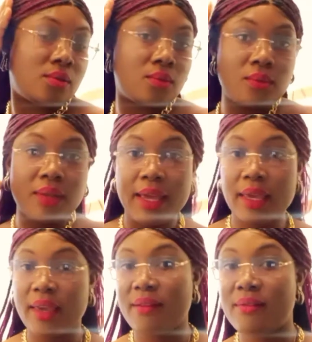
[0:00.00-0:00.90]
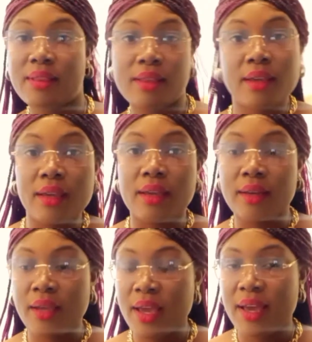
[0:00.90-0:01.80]
like
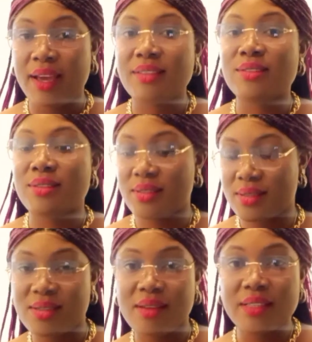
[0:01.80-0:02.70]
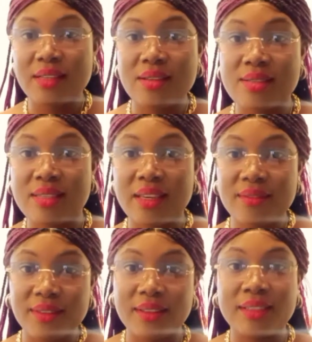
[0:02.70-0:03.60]
everything, and everything is
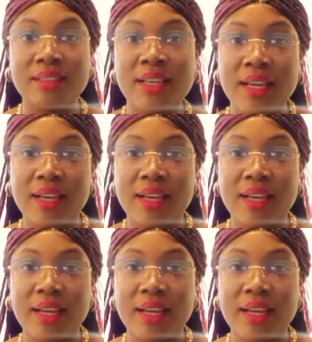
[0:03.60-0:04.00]
given,